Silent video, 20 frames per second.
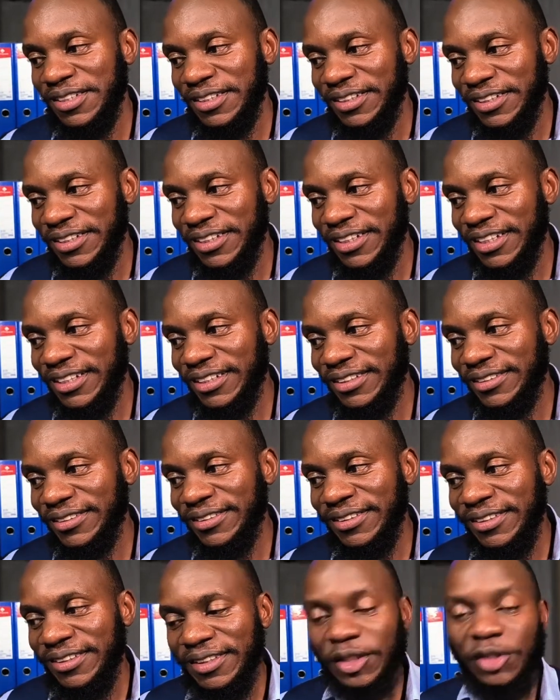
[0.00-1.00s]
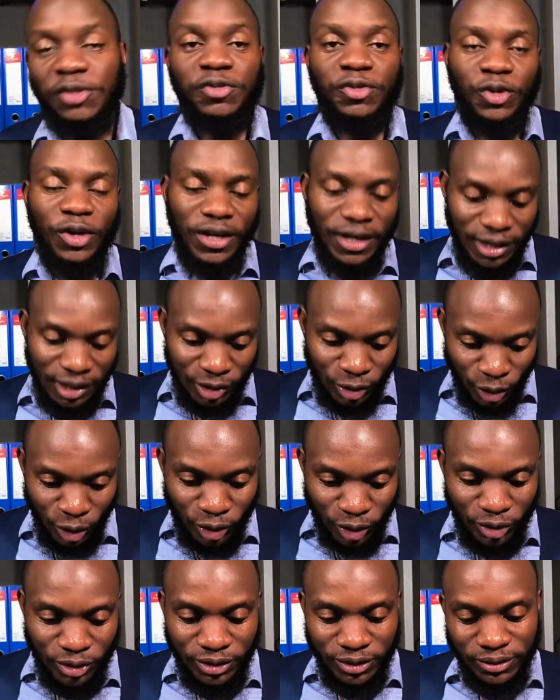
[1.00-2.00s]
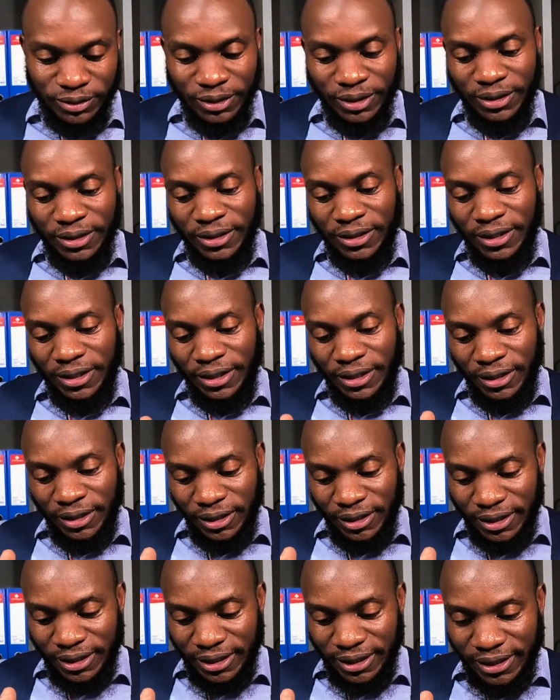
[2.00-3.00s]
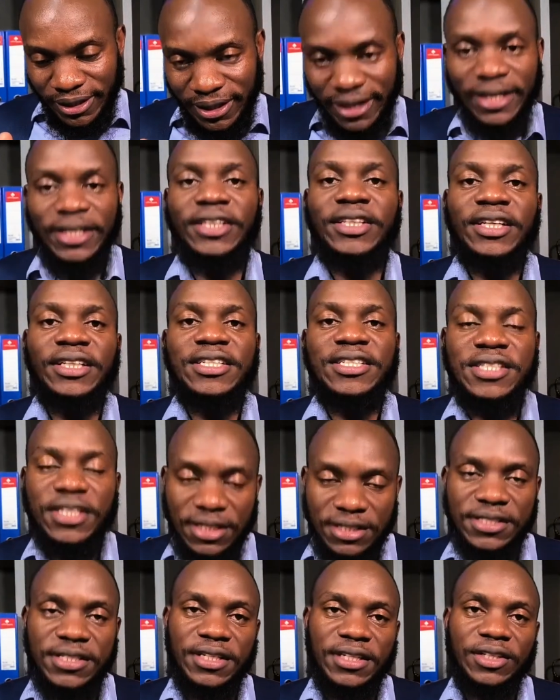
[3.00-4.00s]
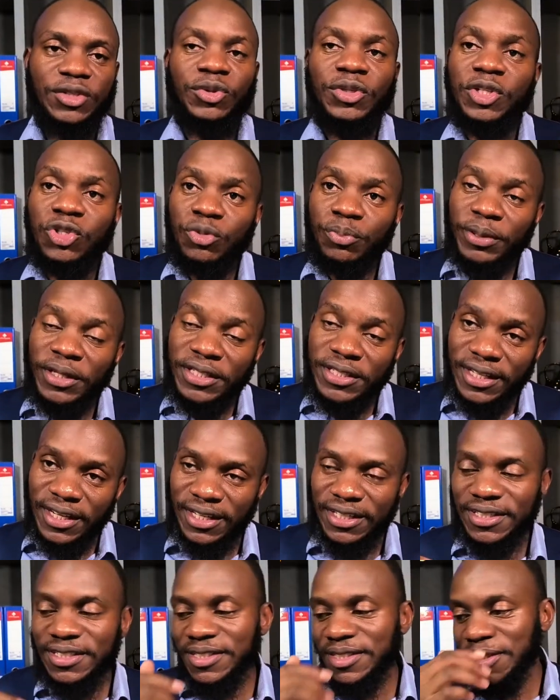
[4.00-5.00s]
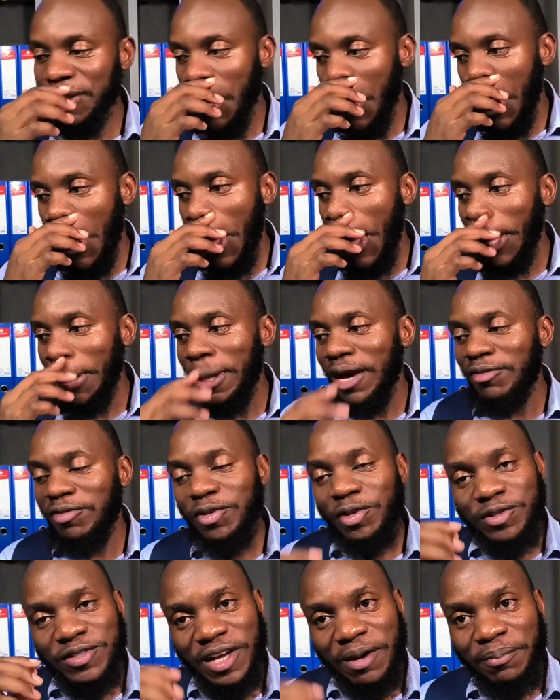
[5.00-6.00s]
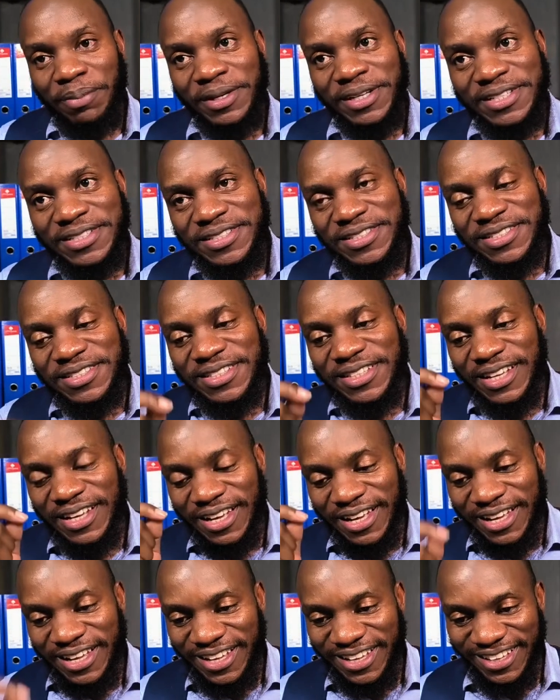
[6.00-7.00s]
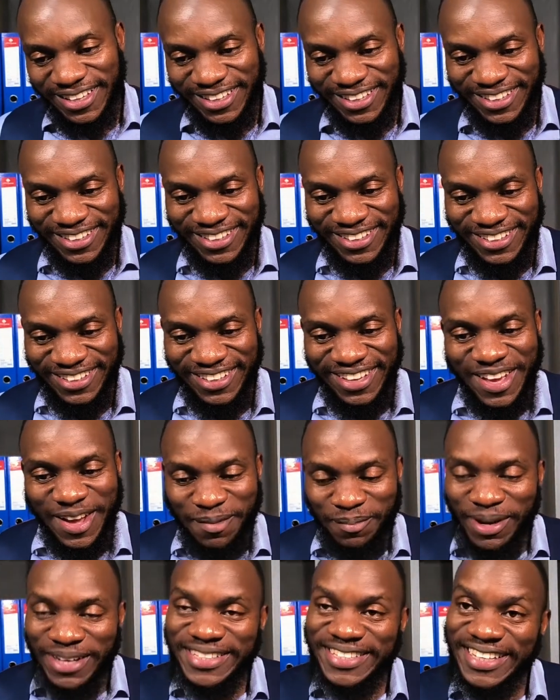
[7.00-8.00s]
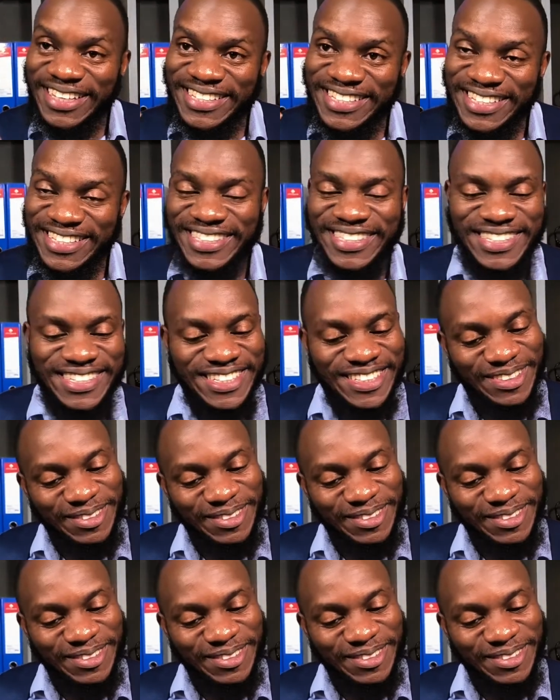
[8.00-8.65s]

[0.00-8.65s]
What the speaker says: Eh? If you are a loyal Kenyan citizen, you need to pay tax. Therefore, those companies must exist.